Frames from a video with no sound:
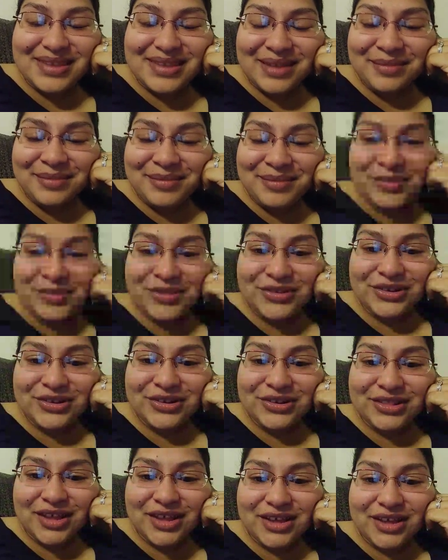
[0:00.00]
My
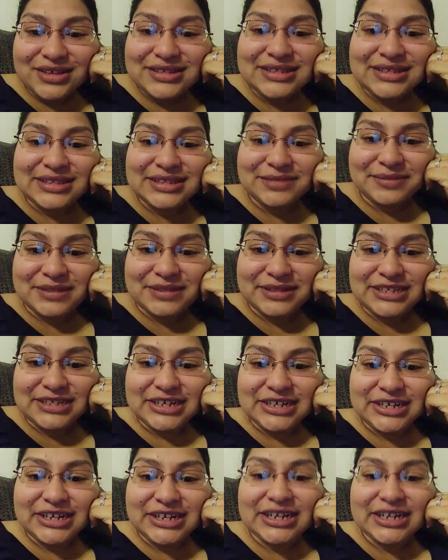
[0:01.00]
brother-in-law is in the
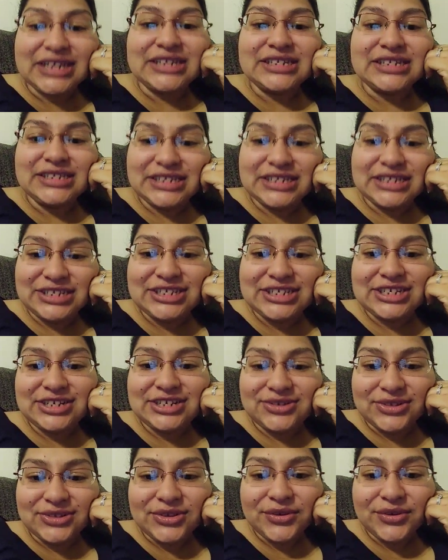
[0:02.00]
military and is stationed in
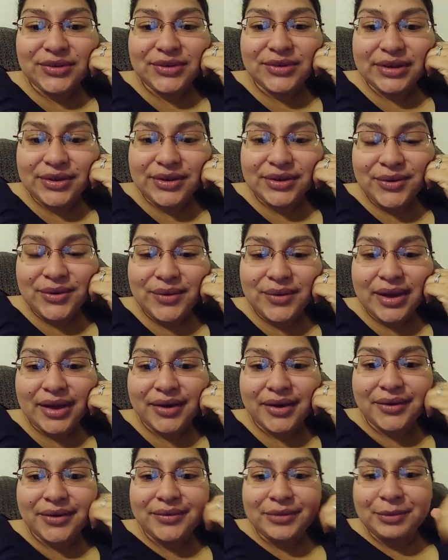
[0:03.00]
North Korea. Oh,
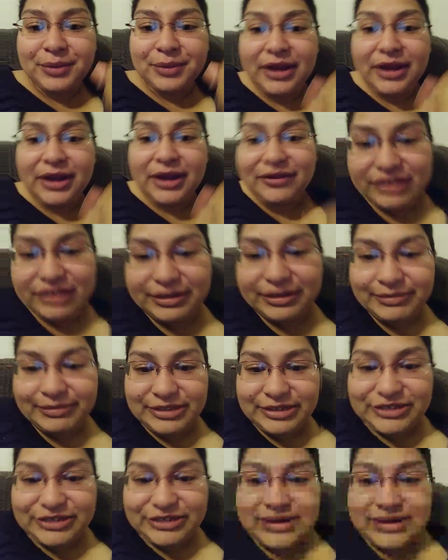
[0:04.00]
wow. We're praying for him
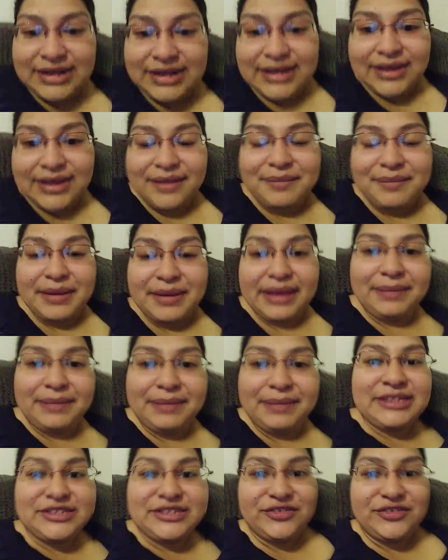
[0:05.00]
too. My
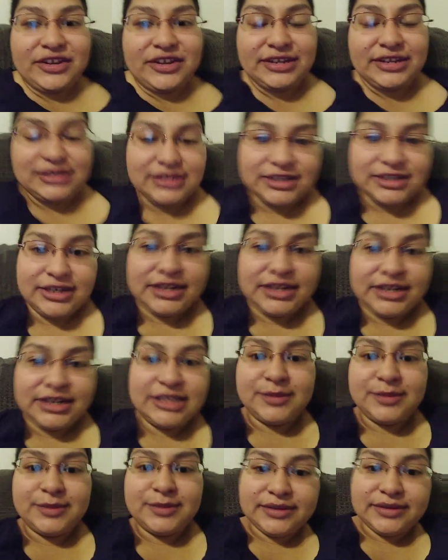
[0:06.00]
best friend, her
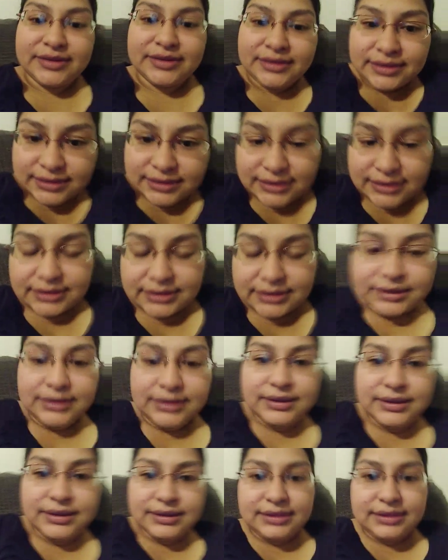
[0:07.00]
husband,
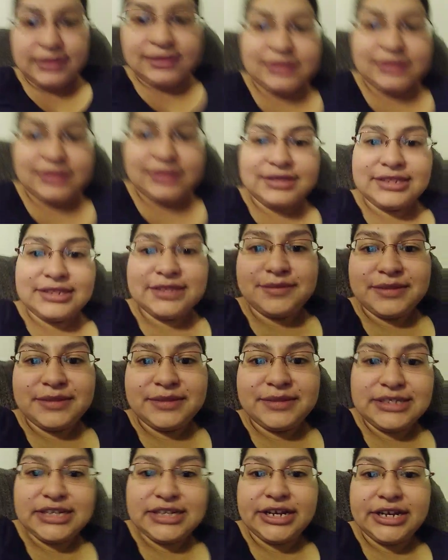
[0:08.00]
is in the
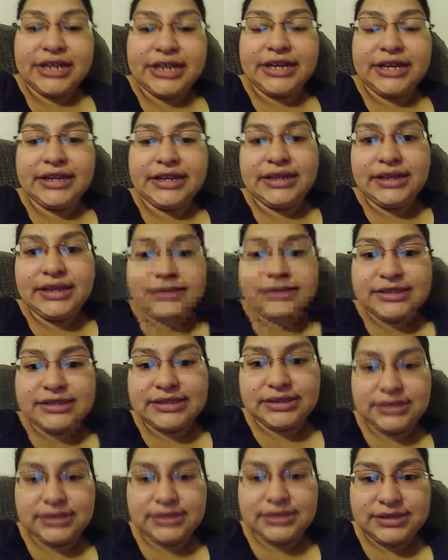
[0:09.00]
military, and he
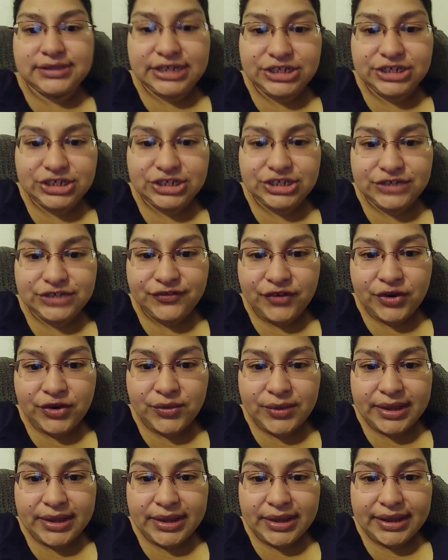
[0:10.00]
was stationed far
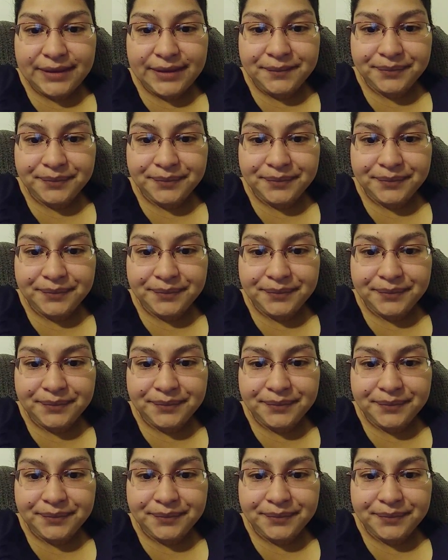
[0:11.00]
away.